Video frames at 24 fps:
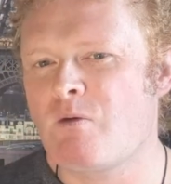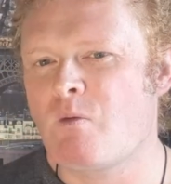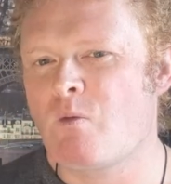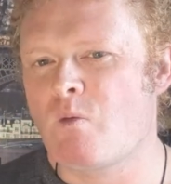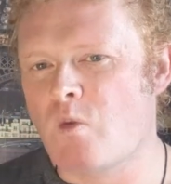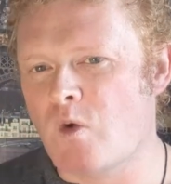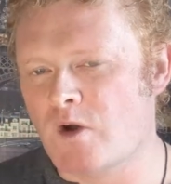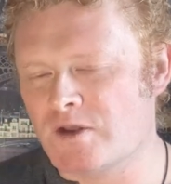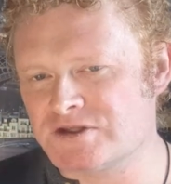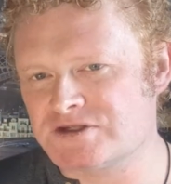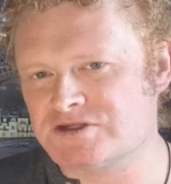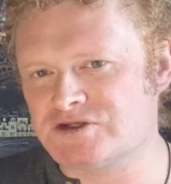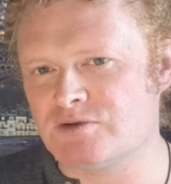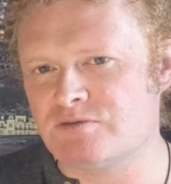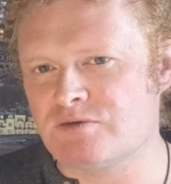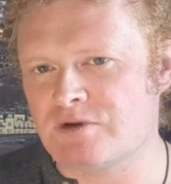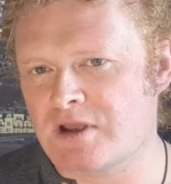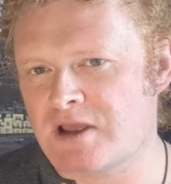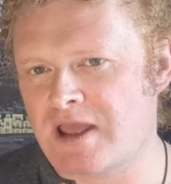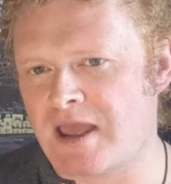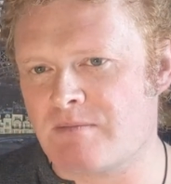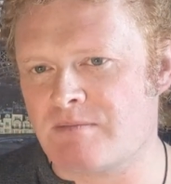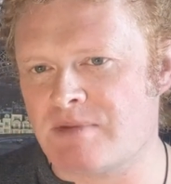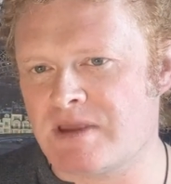Once you
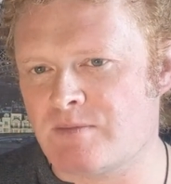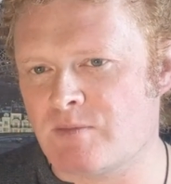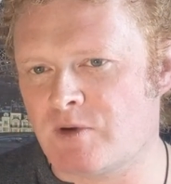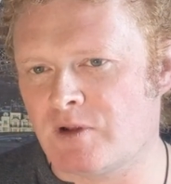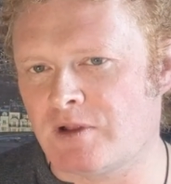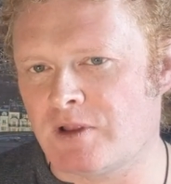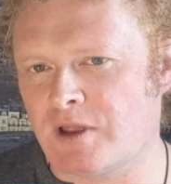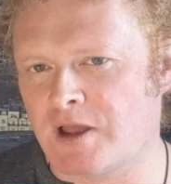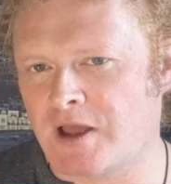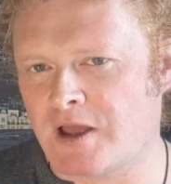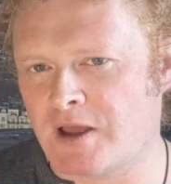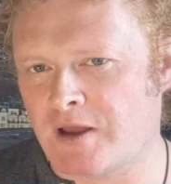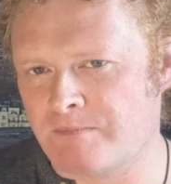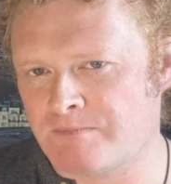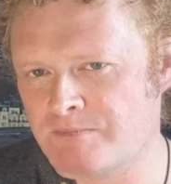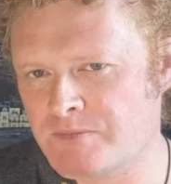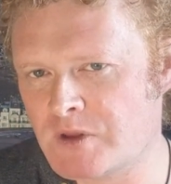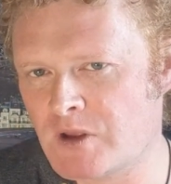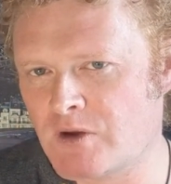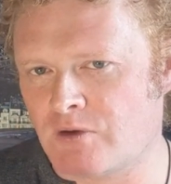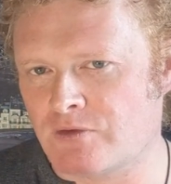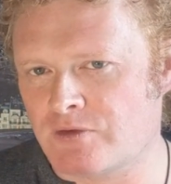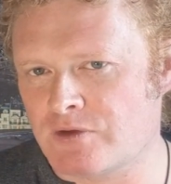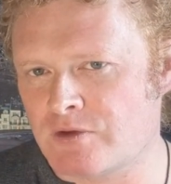get people
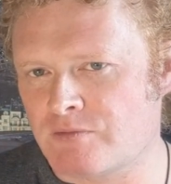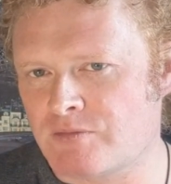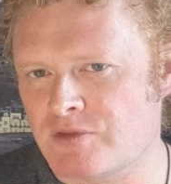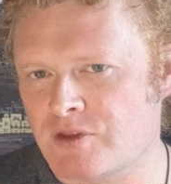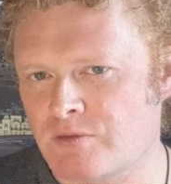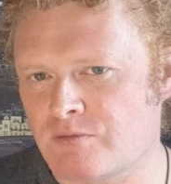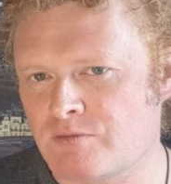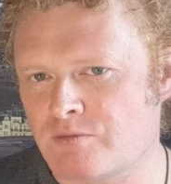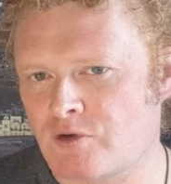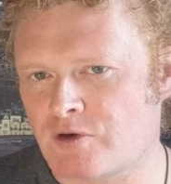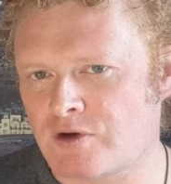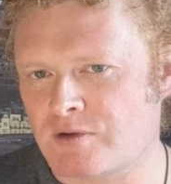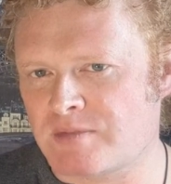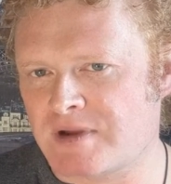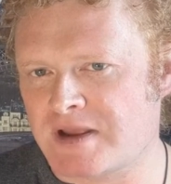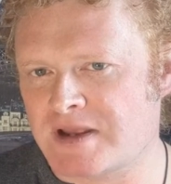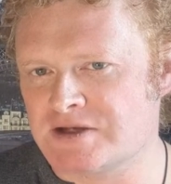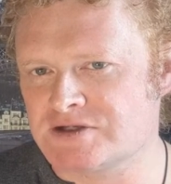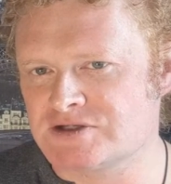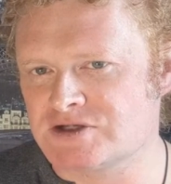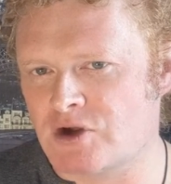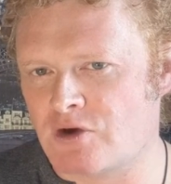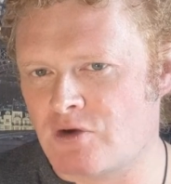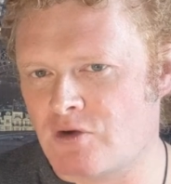on the product
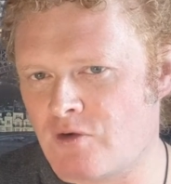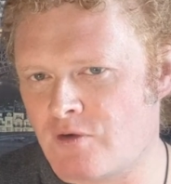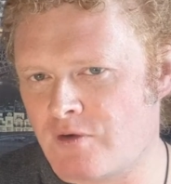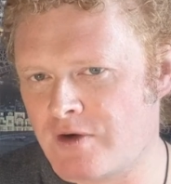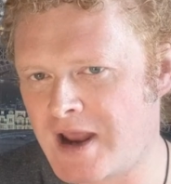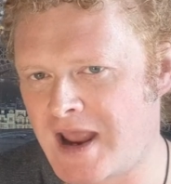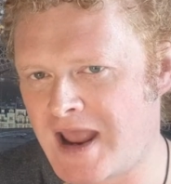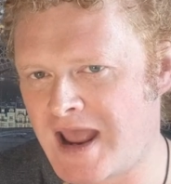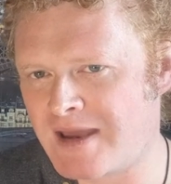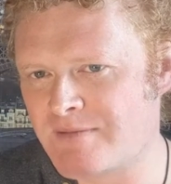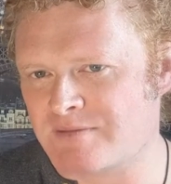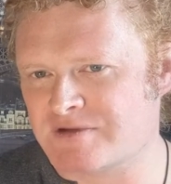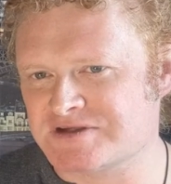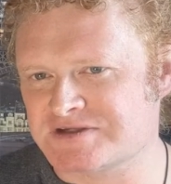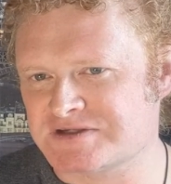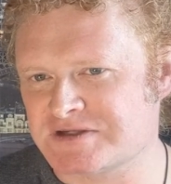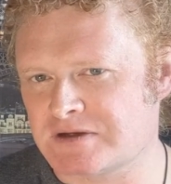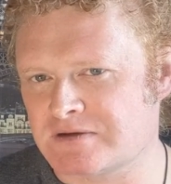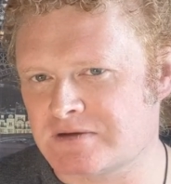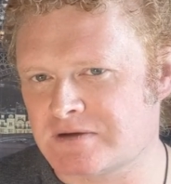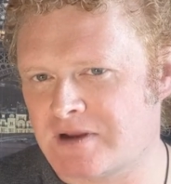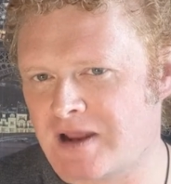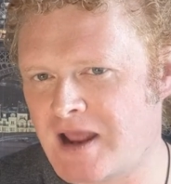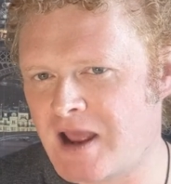page on
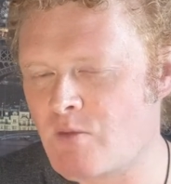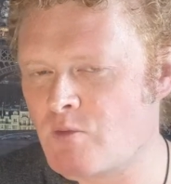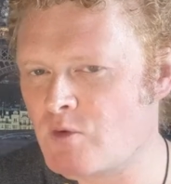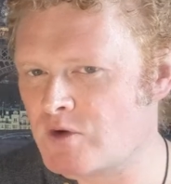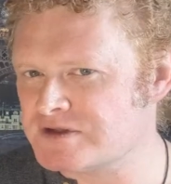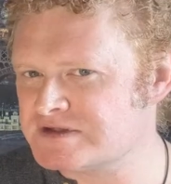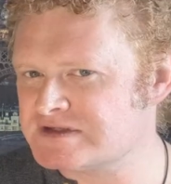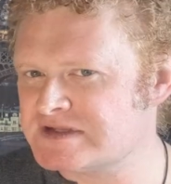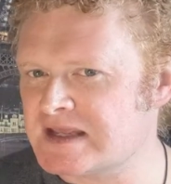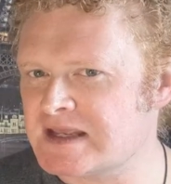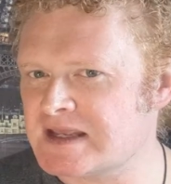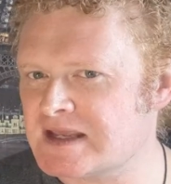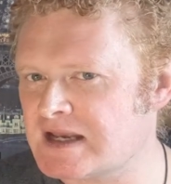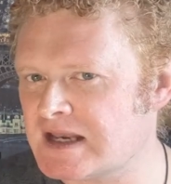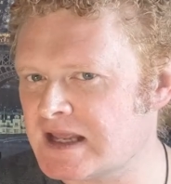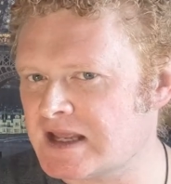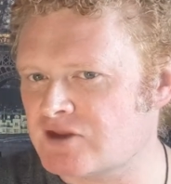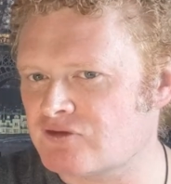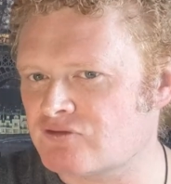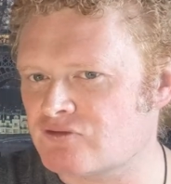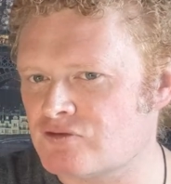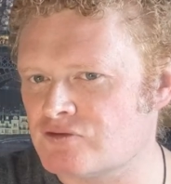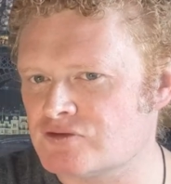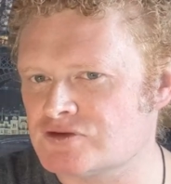Amazon, and once they click
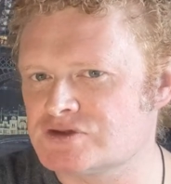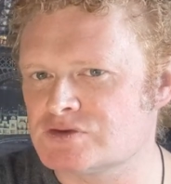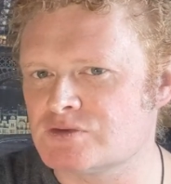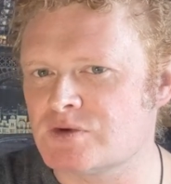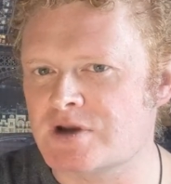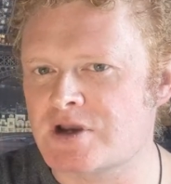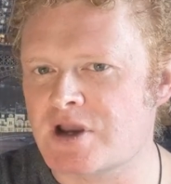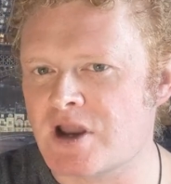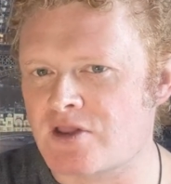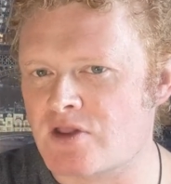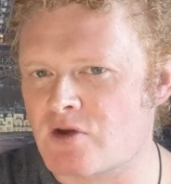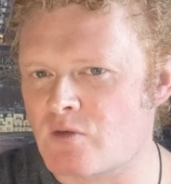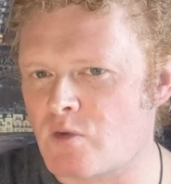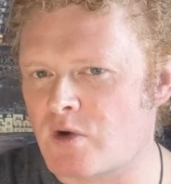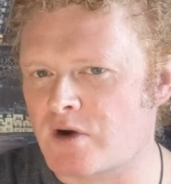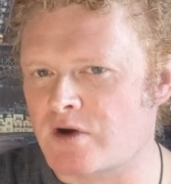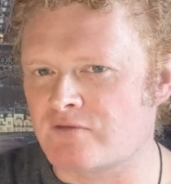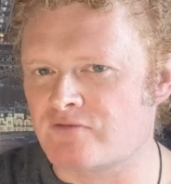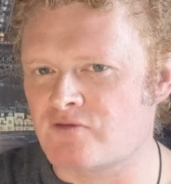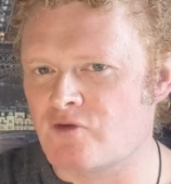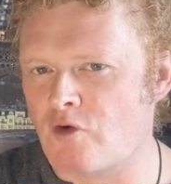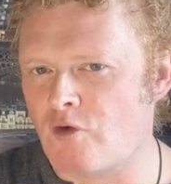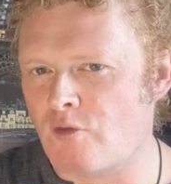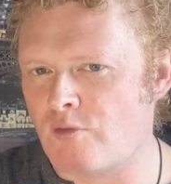through to another one
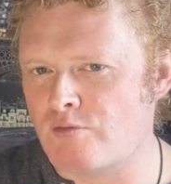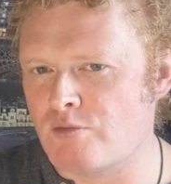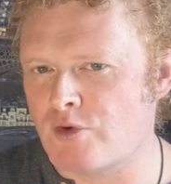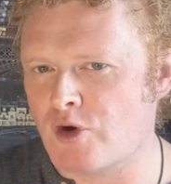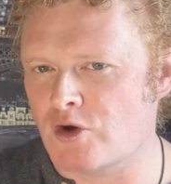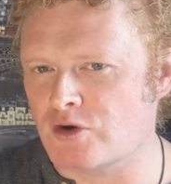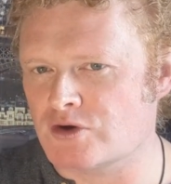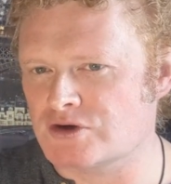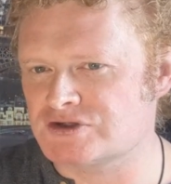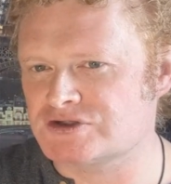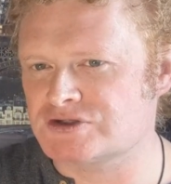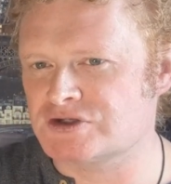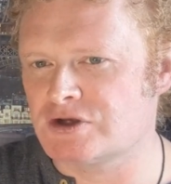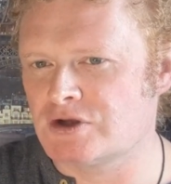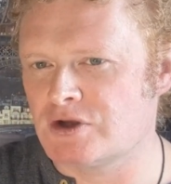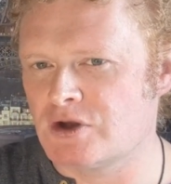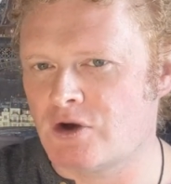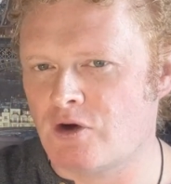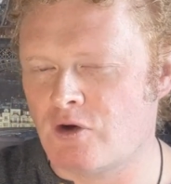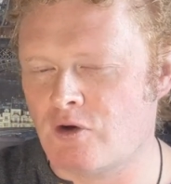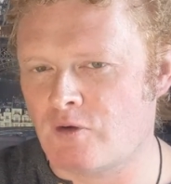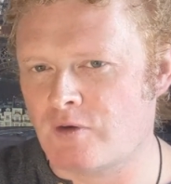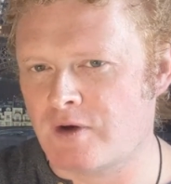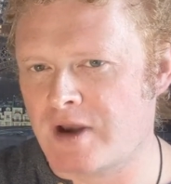of your books
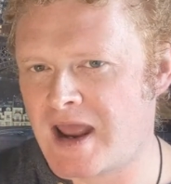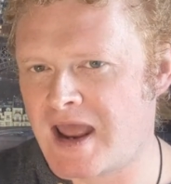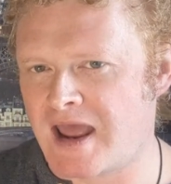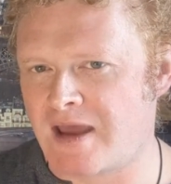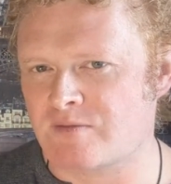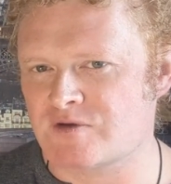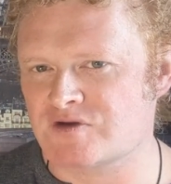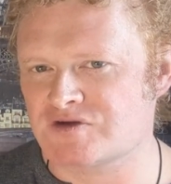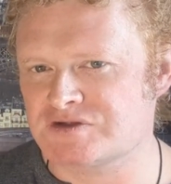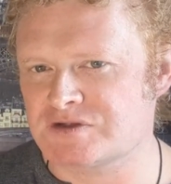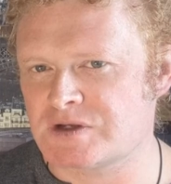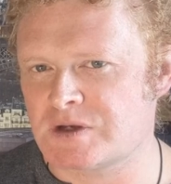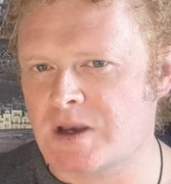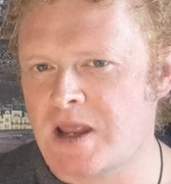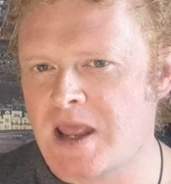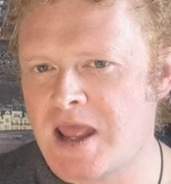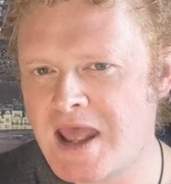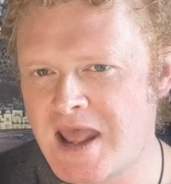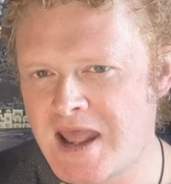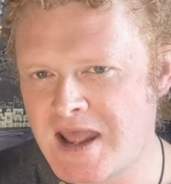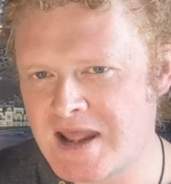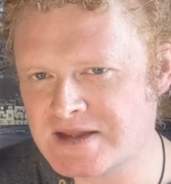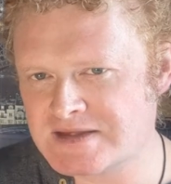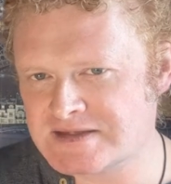on Amazon,
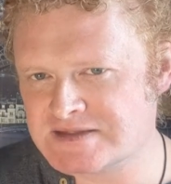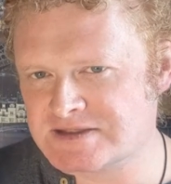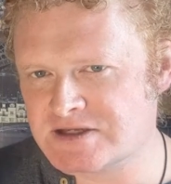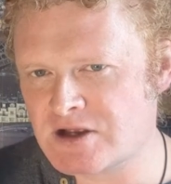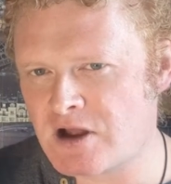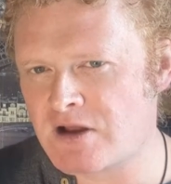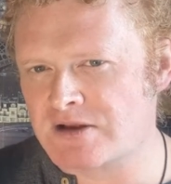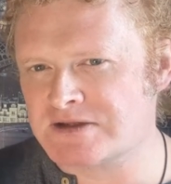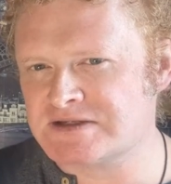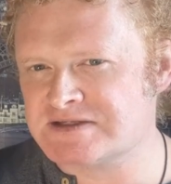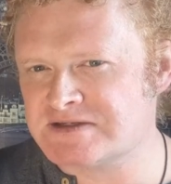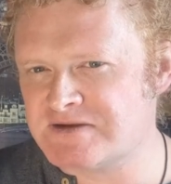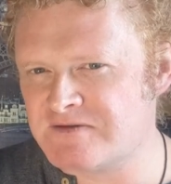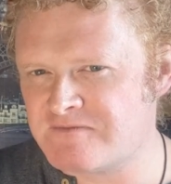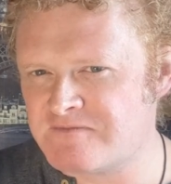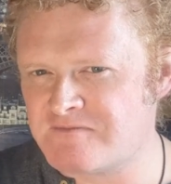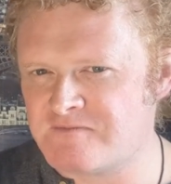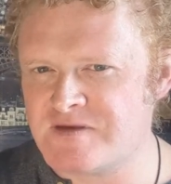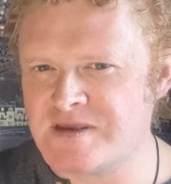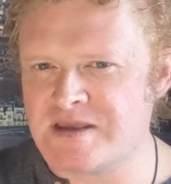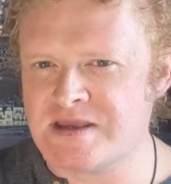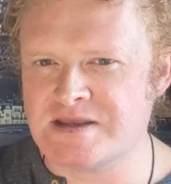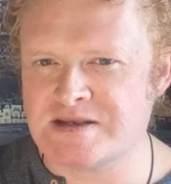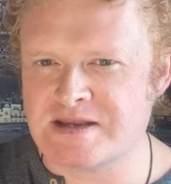it starts to
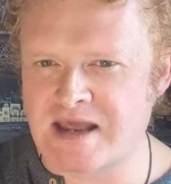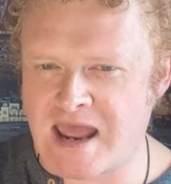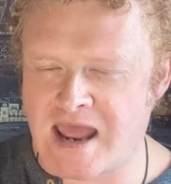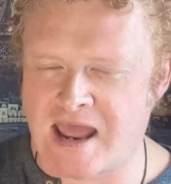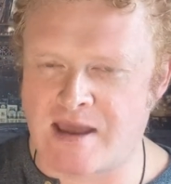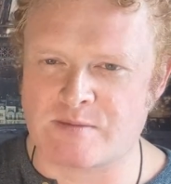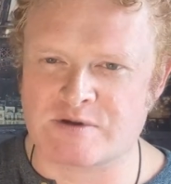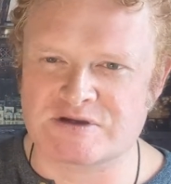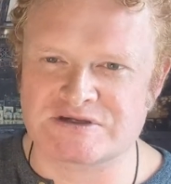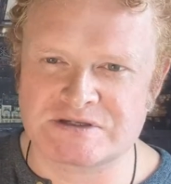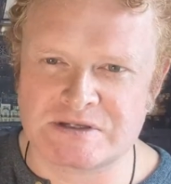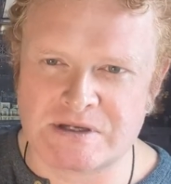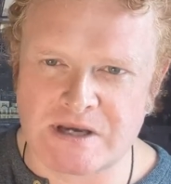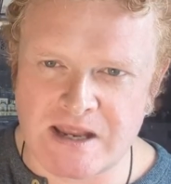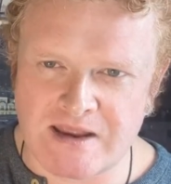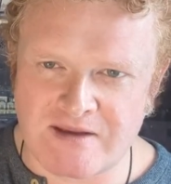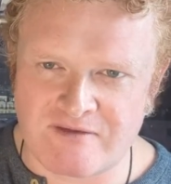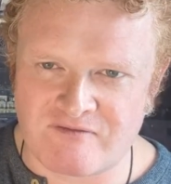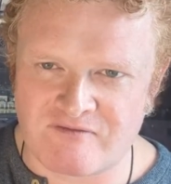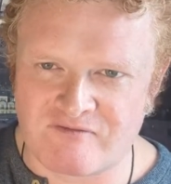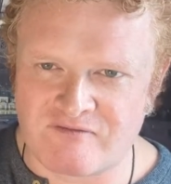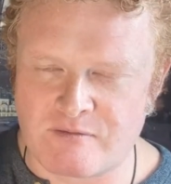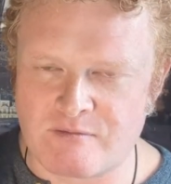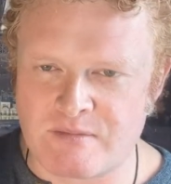feed Amazon
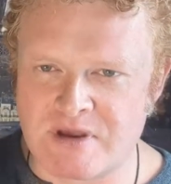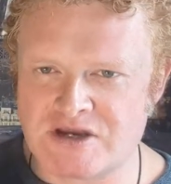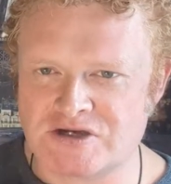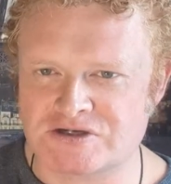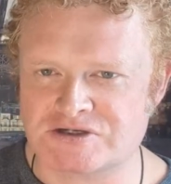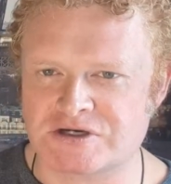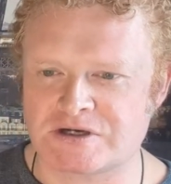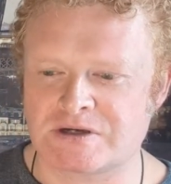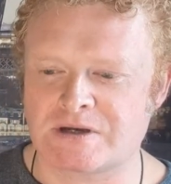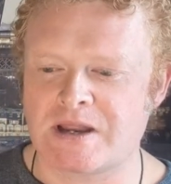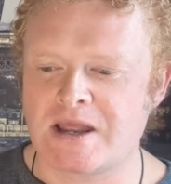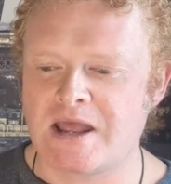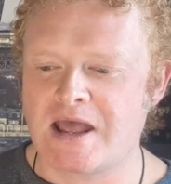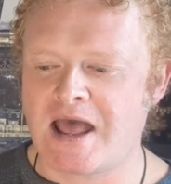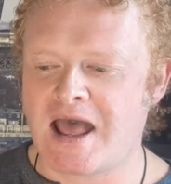information,